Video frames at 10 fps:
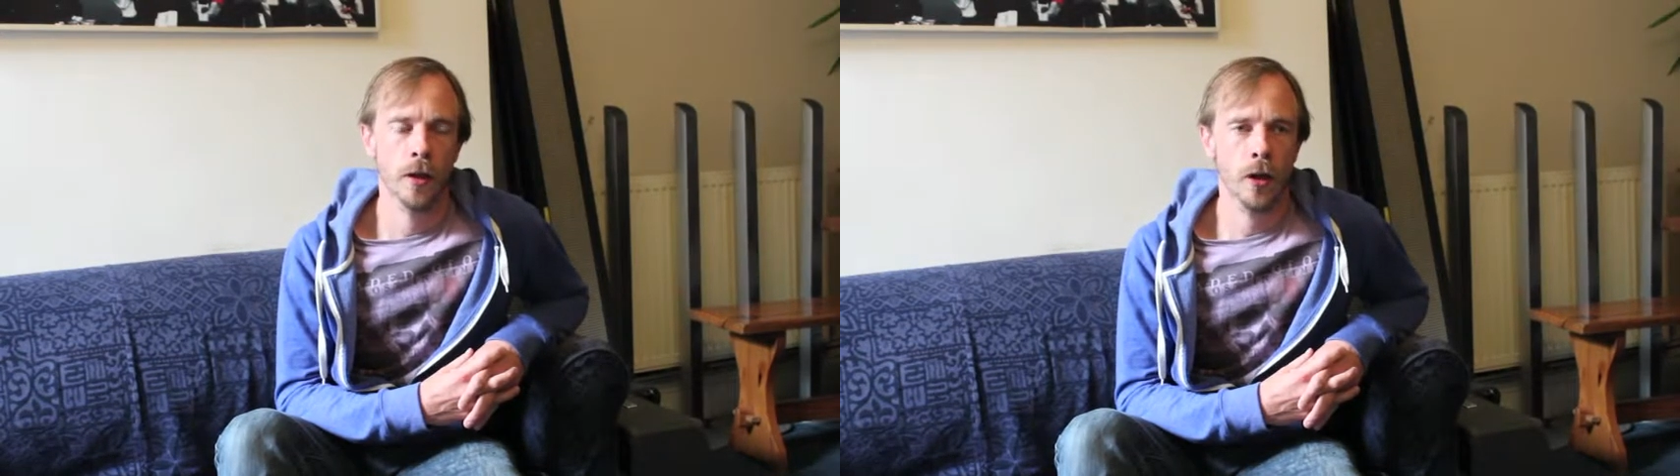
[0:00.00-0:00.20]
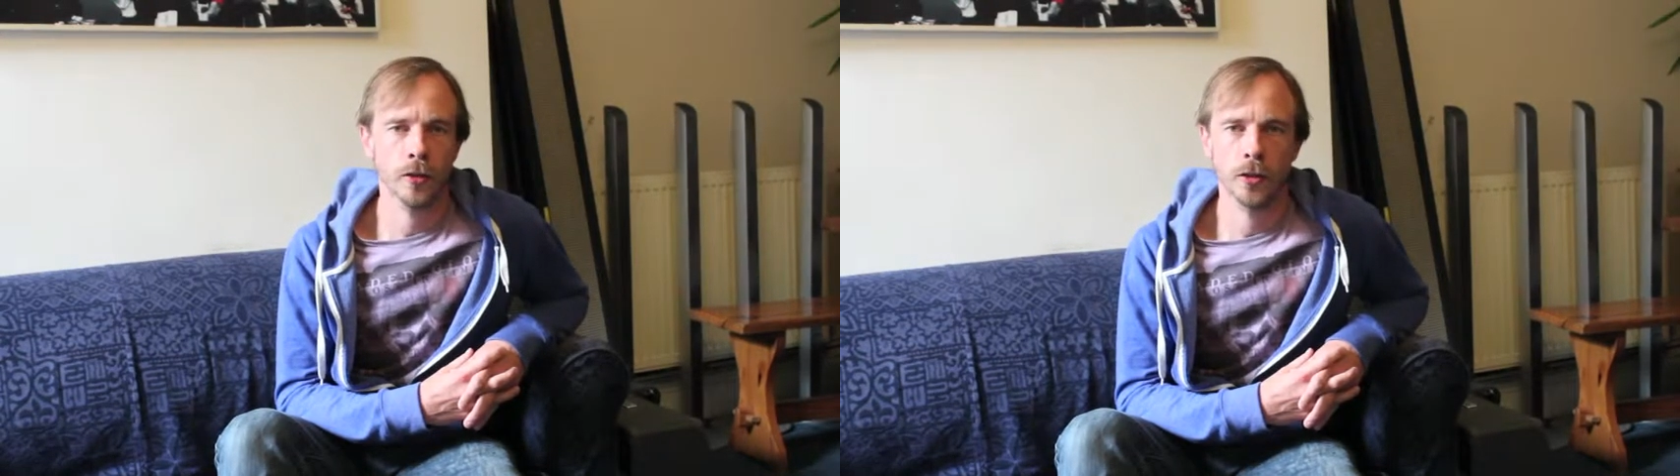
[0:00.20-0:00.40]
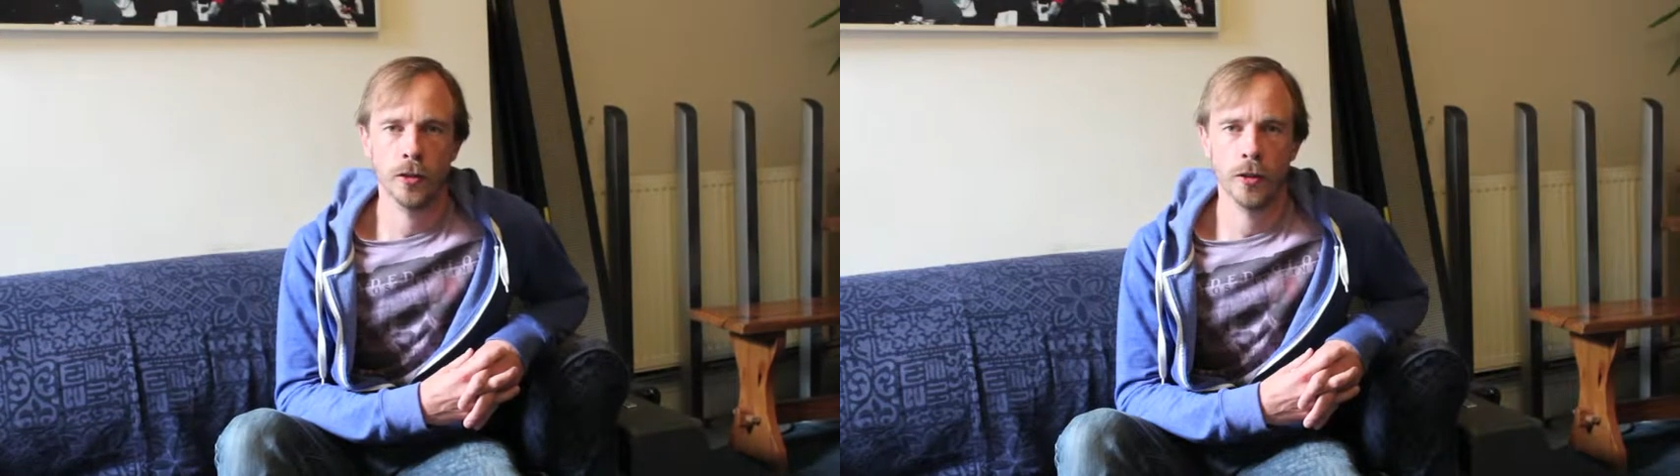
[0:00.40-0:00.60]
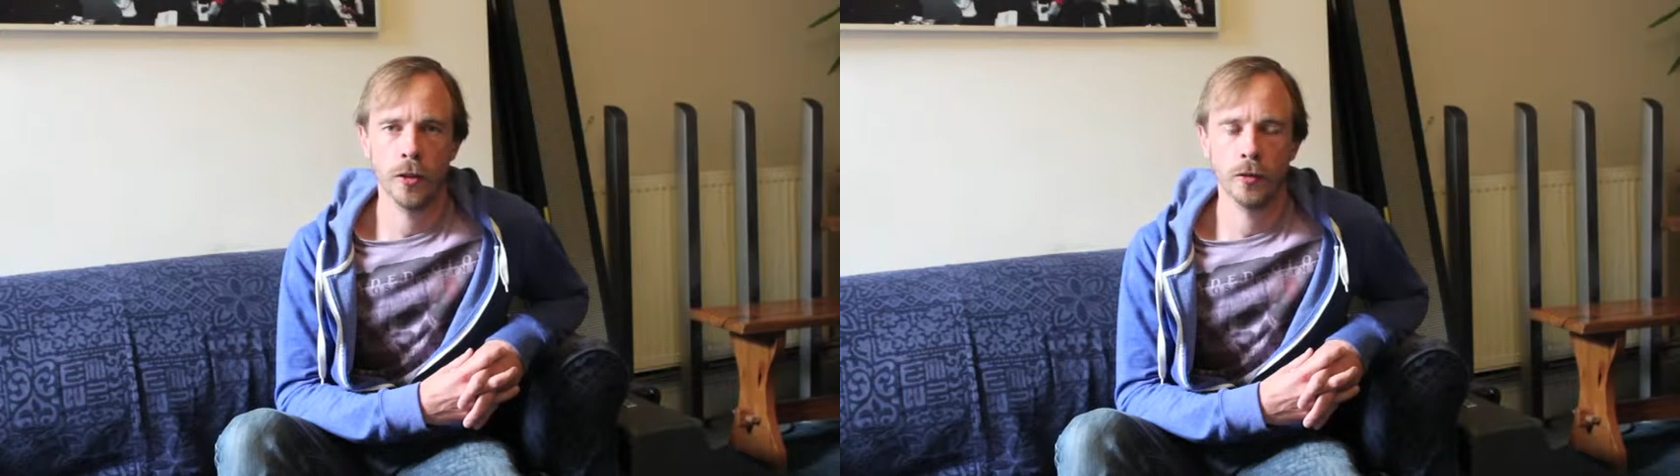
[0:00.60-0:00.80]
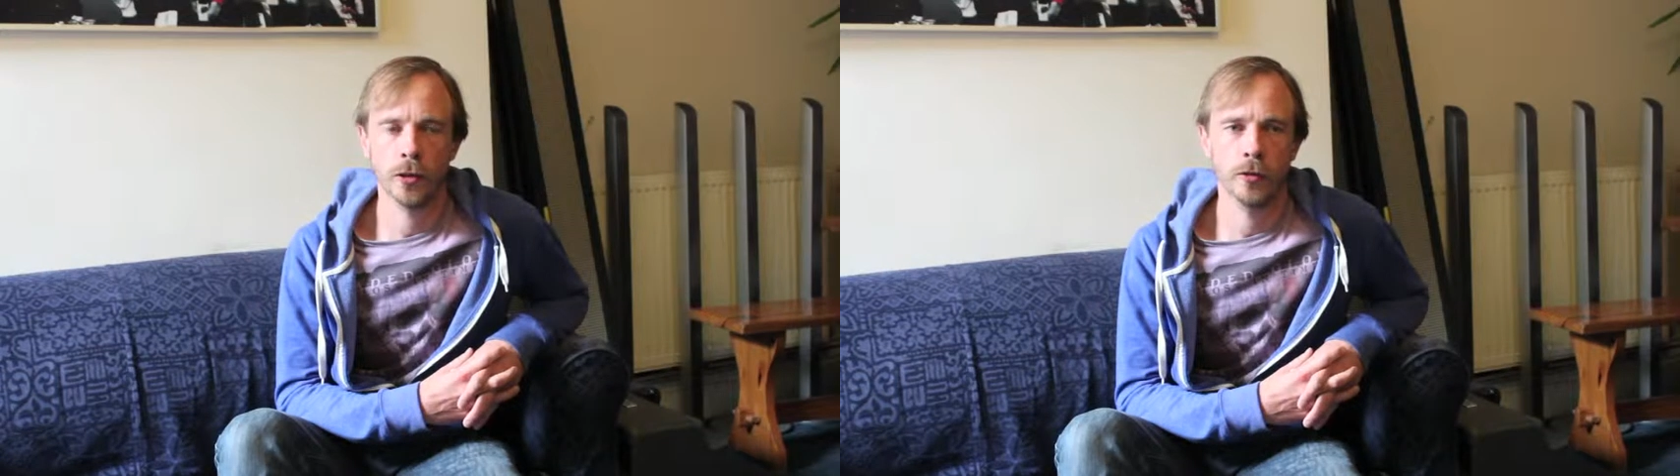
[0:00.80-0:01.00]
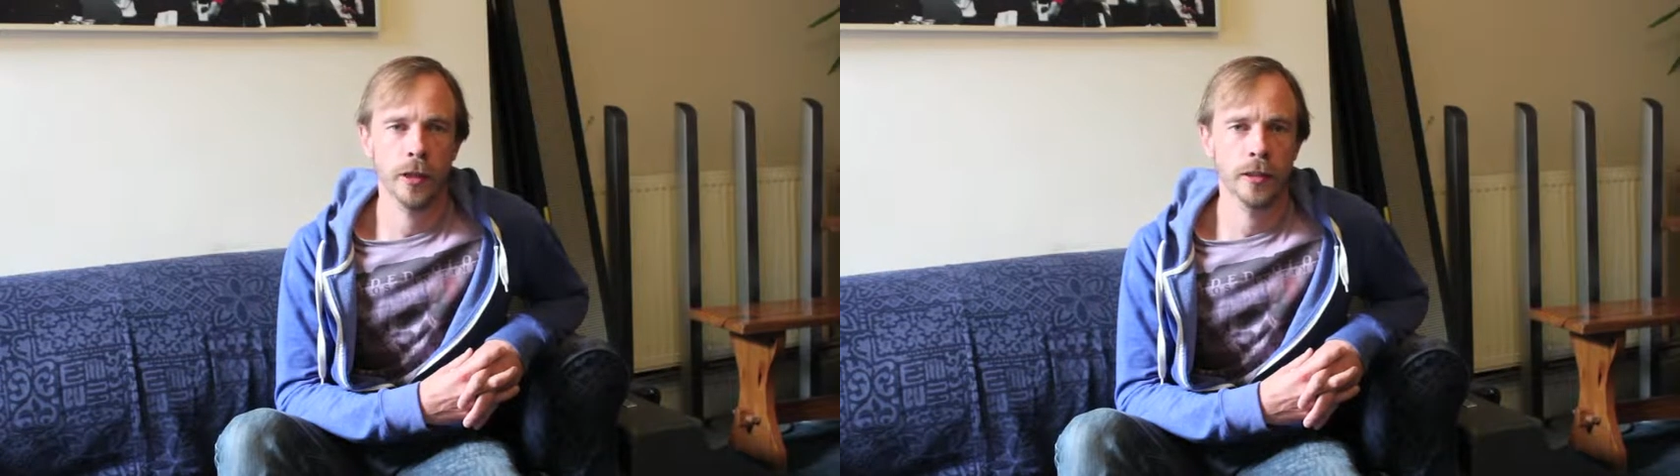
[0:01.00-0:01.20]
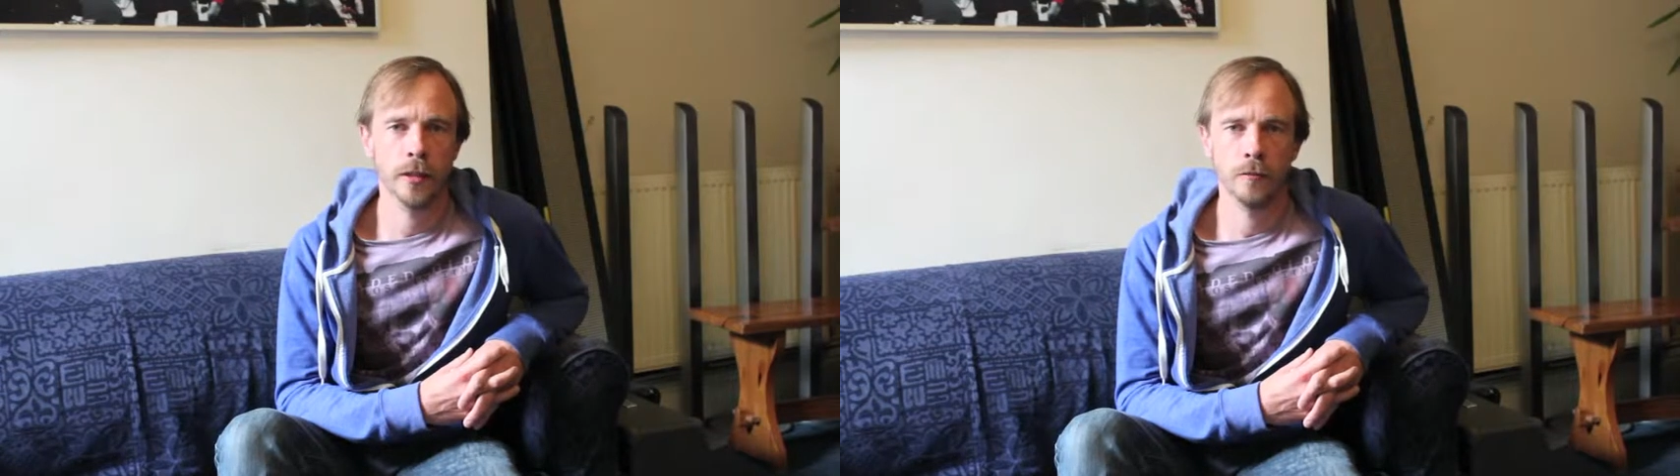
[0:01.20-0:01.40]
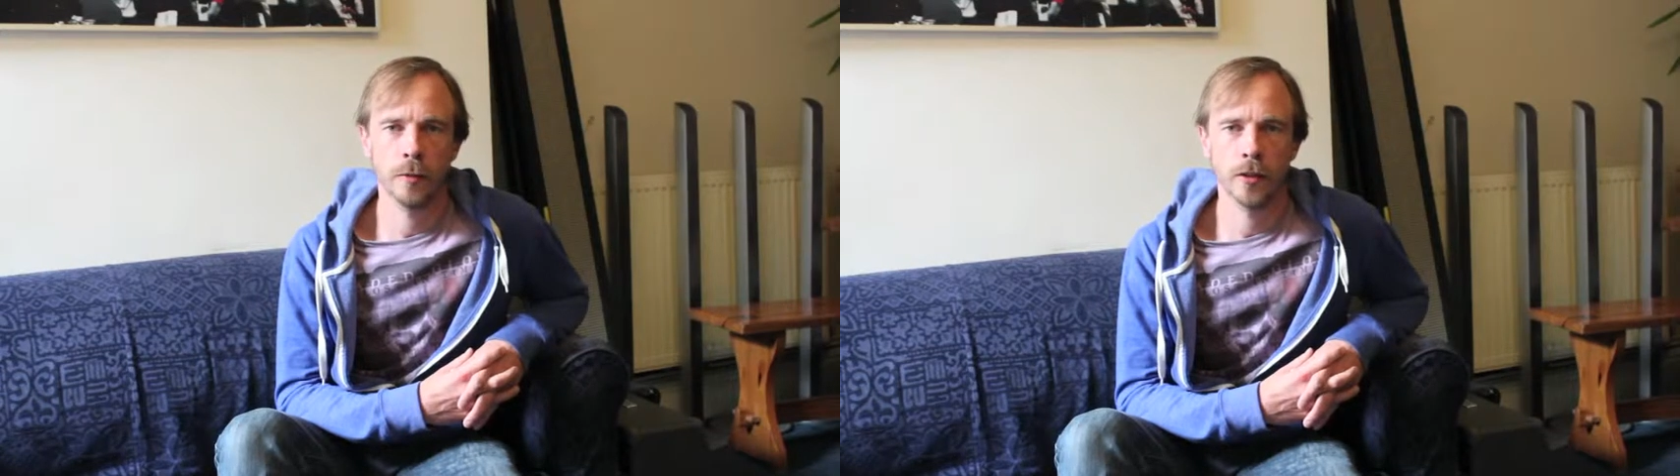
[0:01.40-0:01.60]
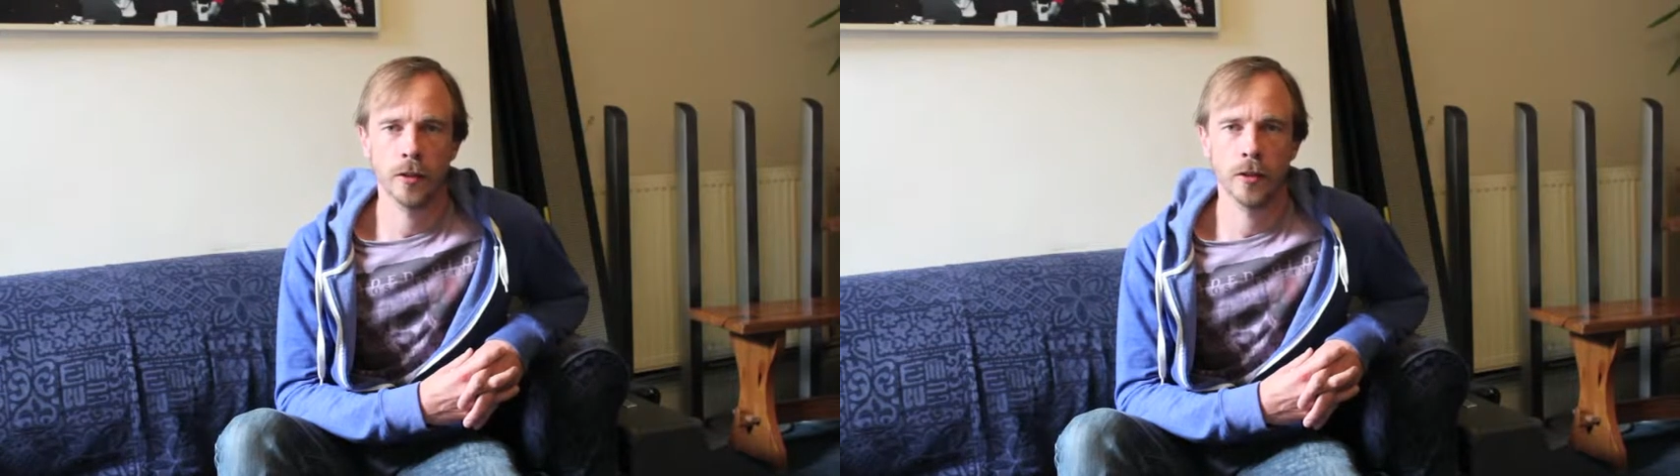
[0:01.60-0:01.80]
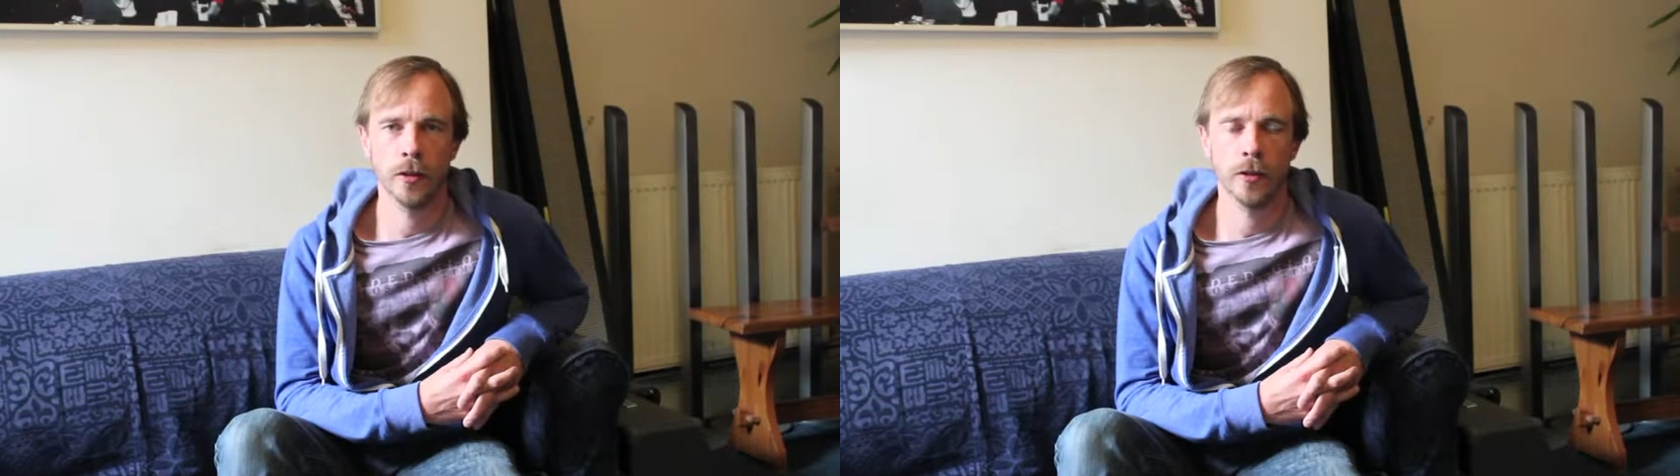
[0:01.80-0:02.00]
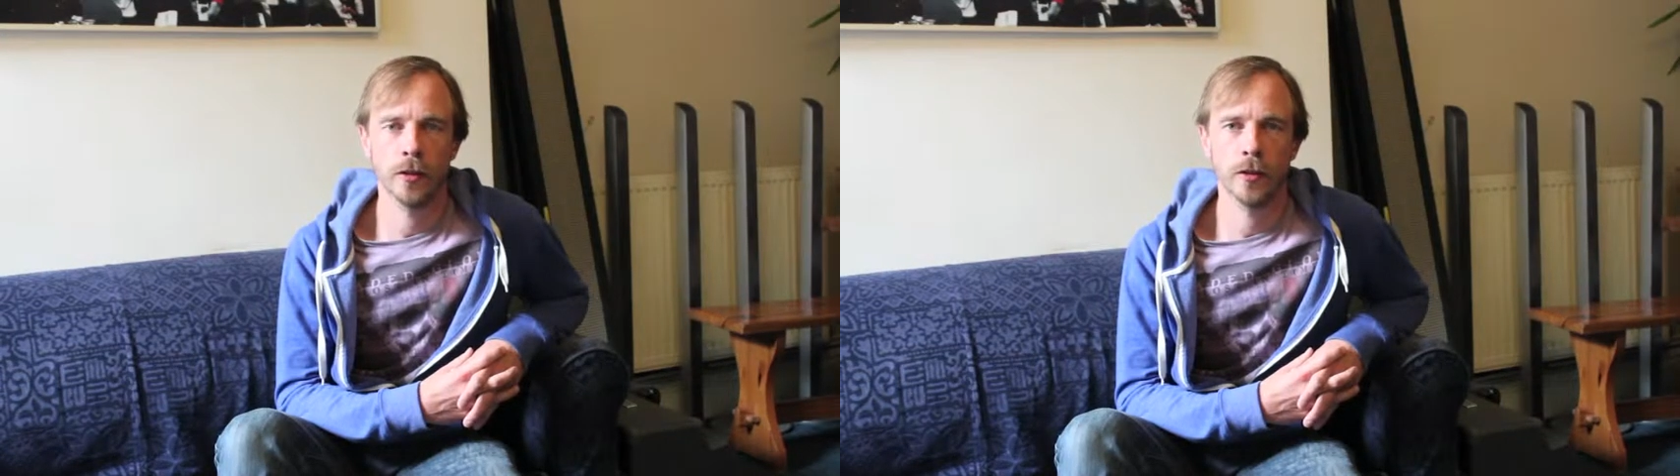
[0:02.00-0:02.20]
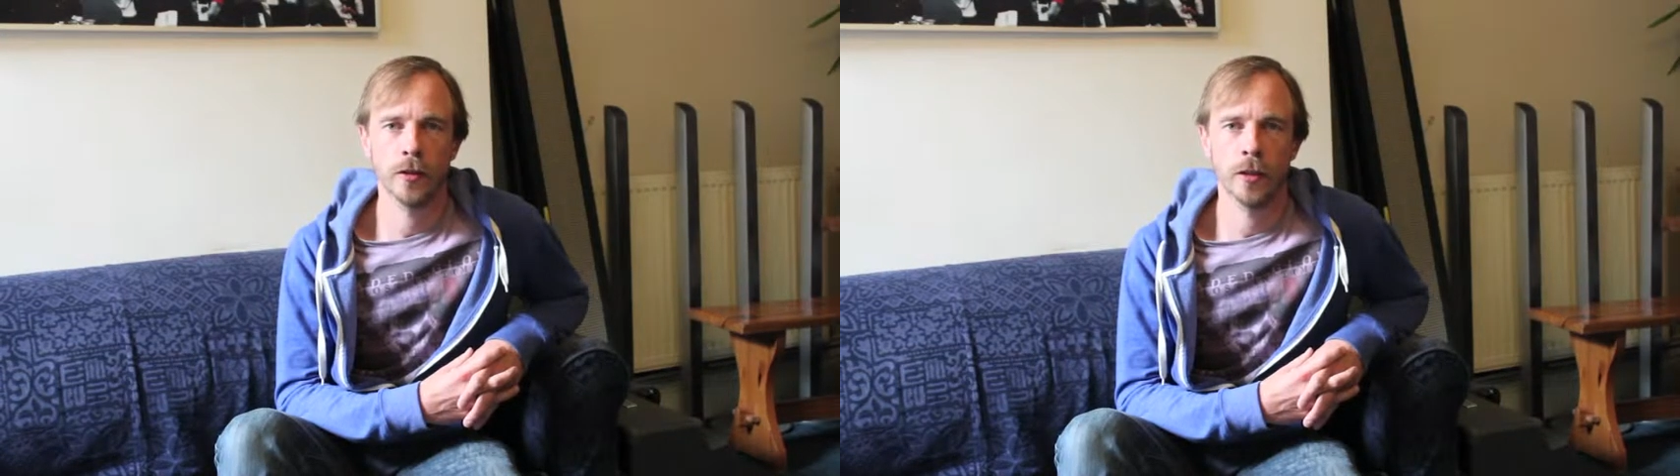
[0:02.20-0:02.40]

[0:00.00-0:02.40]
artist studios, creative businesses,